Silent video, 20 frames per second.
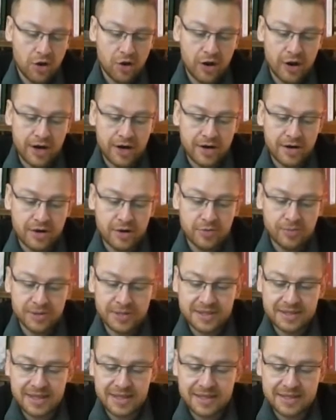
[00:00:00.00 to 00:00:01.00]
And number
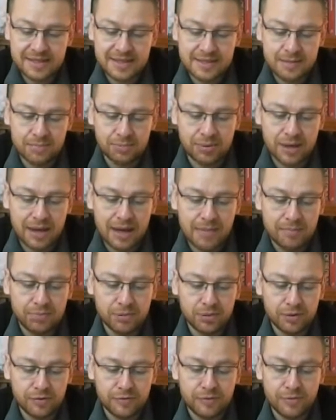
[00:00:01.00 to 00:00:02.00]
6, he's applied
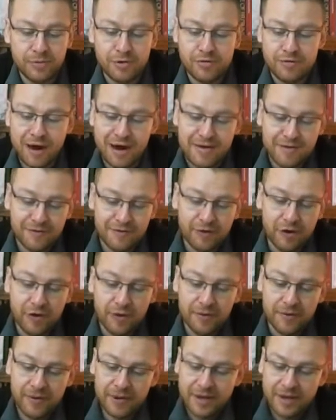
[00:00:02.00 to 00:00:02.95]
blood from the right foot.